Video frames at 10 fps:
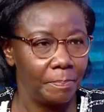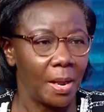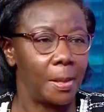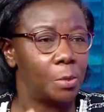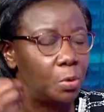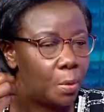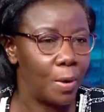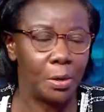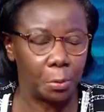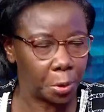And that's what we
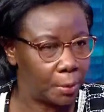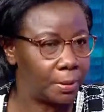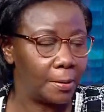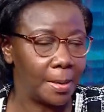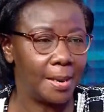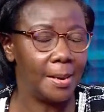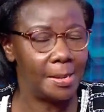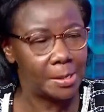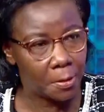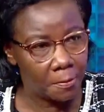want to shout out there in
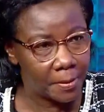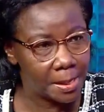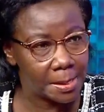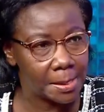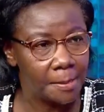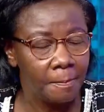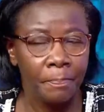these conferences.